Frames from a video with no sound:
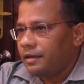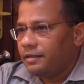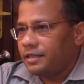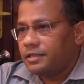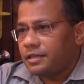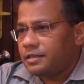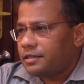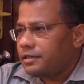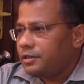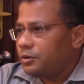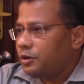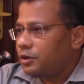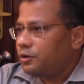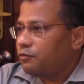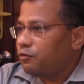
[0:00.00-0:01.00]
This is you
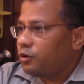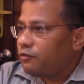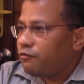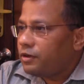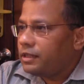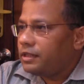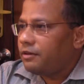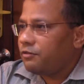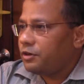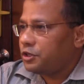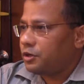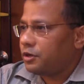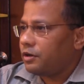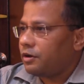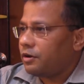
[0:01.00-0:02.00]
know to fulfill the
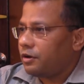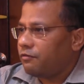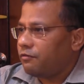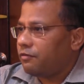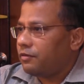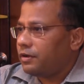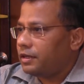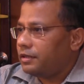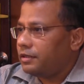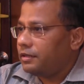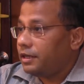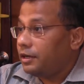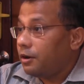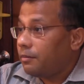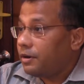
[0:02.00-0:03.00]
vision of
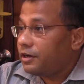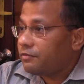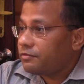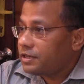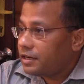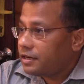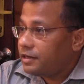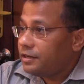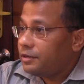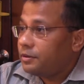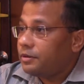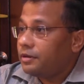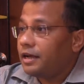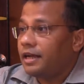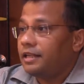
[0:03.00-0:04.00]
the government of Sierra
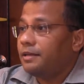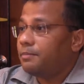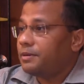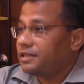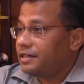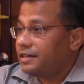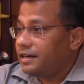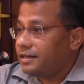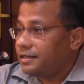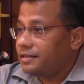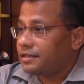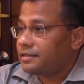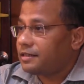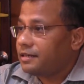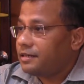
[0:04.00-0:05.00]
Leone and the President His
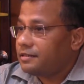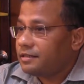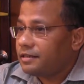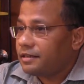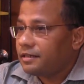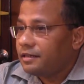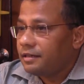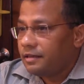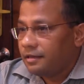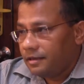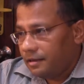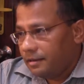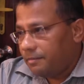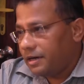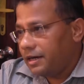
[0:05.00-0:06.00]
Excellency
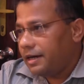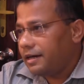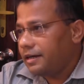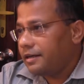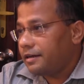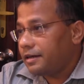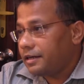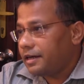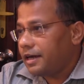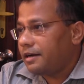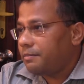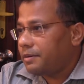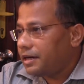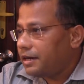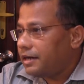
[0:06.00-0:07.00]
Brigadier,
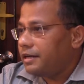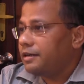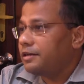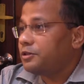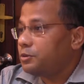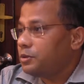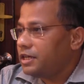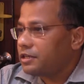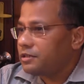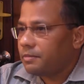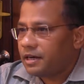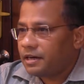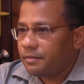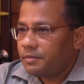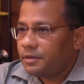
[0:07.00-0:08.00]
retired Brigadier Julius
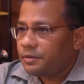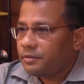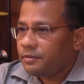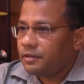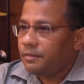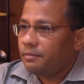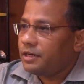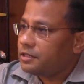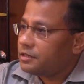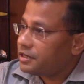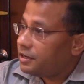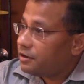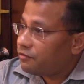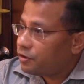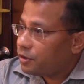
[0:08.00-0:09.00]
Maada Bio, the
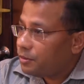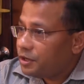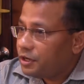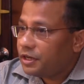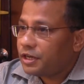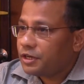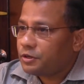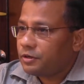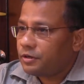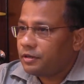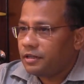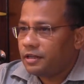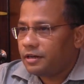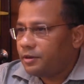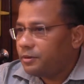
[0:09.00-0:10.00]
Ministry of
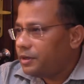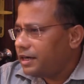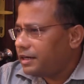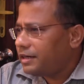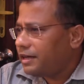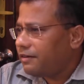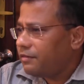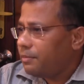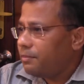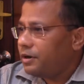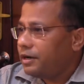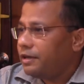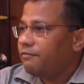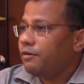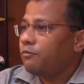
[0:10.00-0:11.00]
Communication, the regulator,
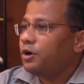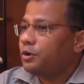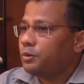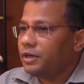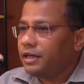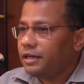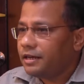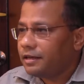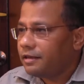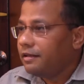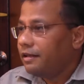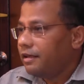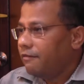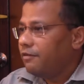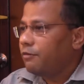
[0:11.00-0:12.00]
everybody we want to in,
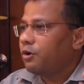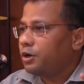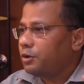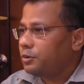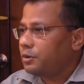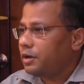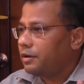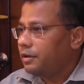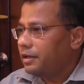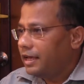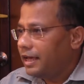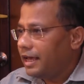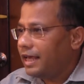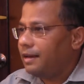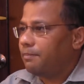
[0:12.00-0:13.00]
we want to
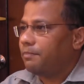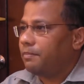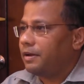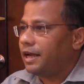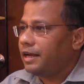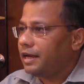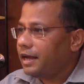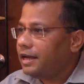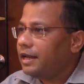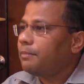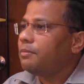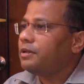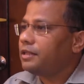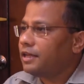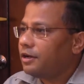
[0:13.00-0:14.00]
help and
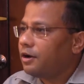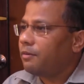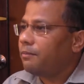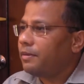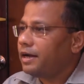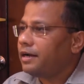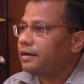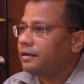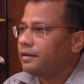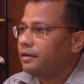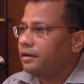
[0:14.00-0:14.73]
enable the government